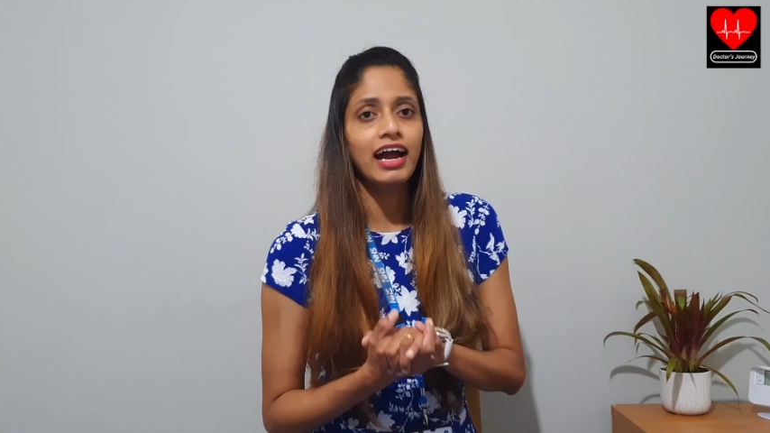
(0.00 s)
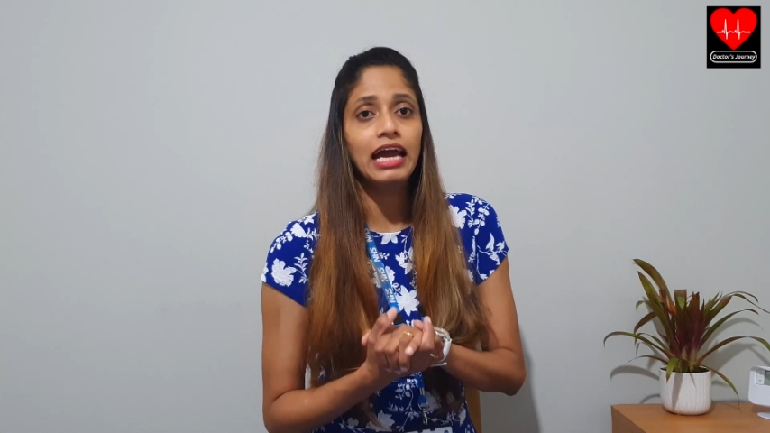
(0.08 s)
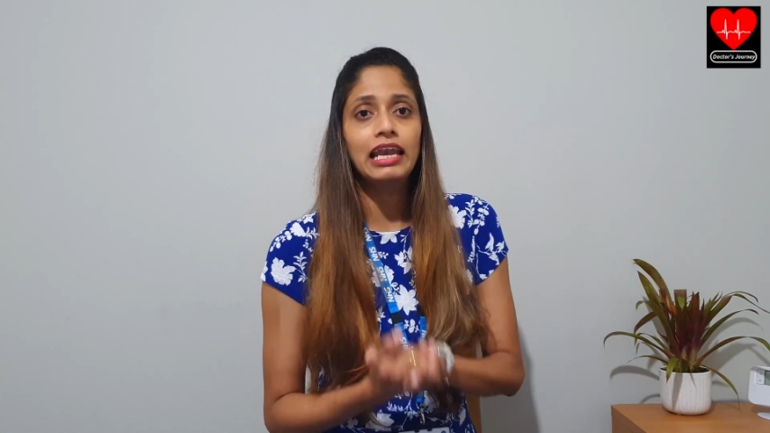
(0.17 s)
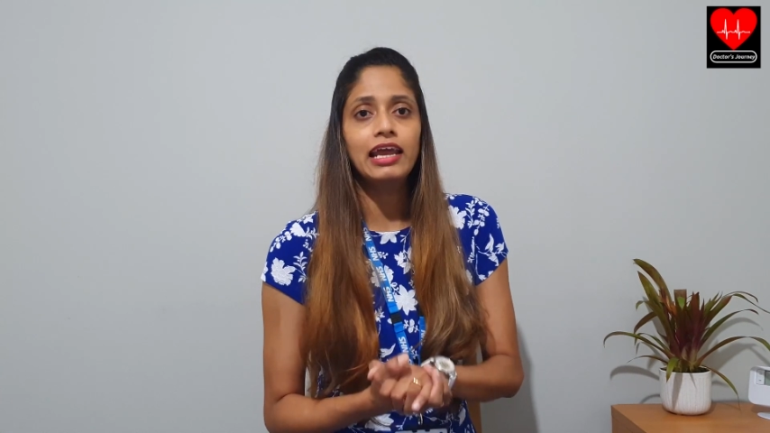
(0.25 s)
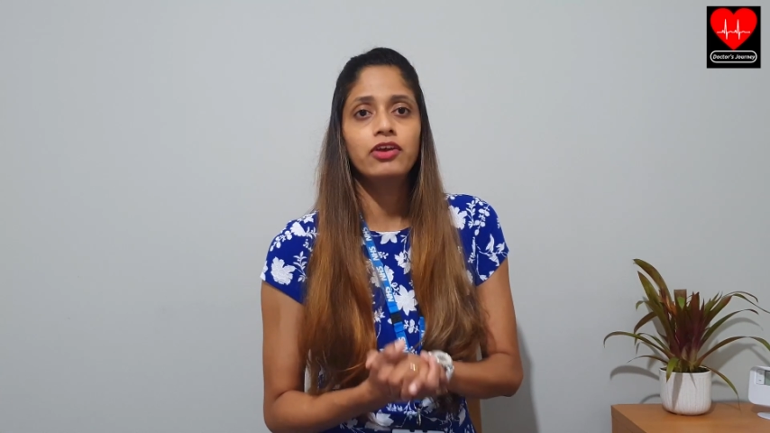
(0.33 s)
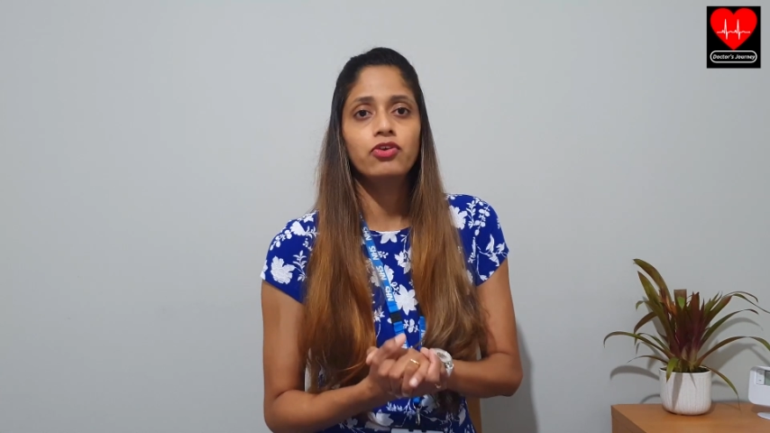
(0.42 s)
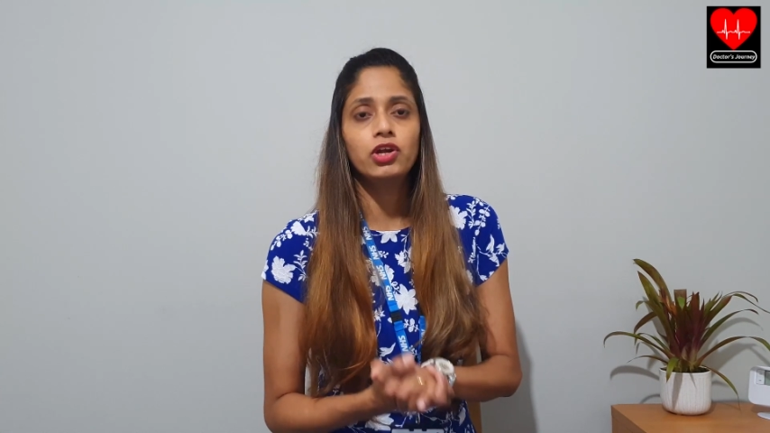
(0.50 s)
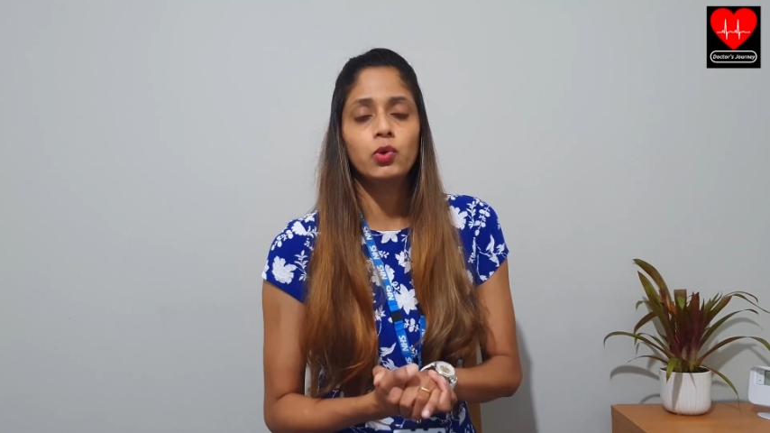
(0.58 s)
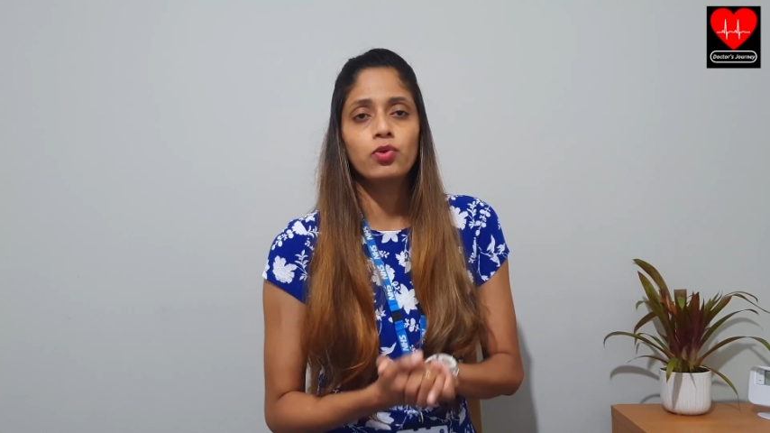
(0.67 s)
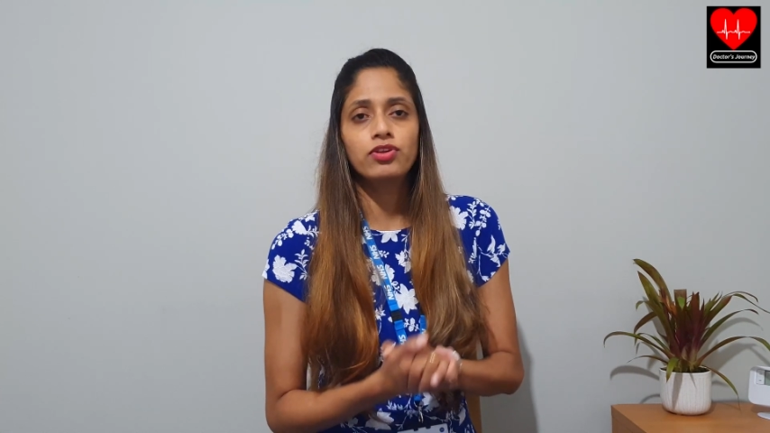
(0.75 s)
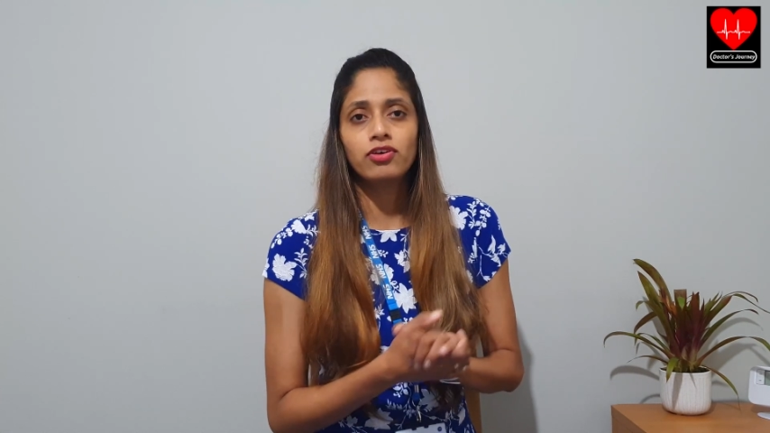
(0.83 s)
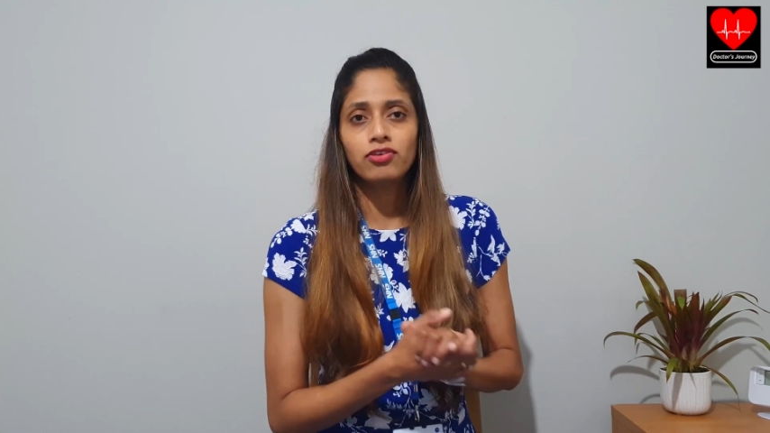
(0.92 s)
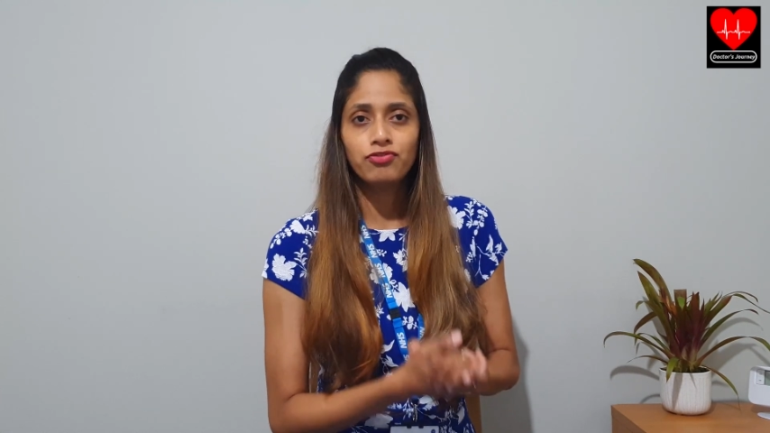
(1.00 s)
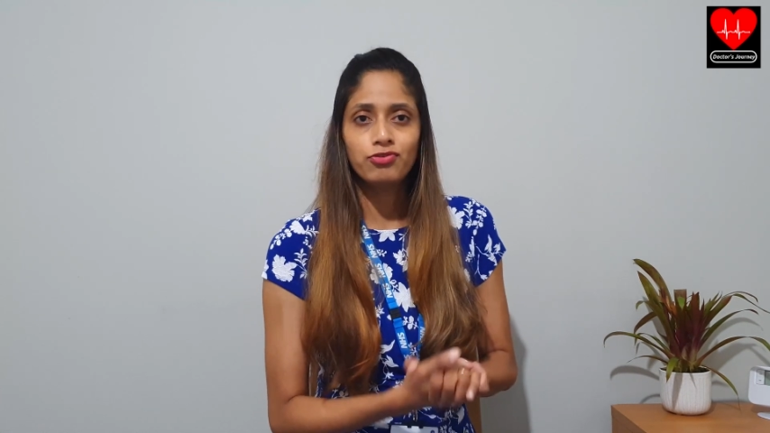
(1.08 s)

I'd like to request all of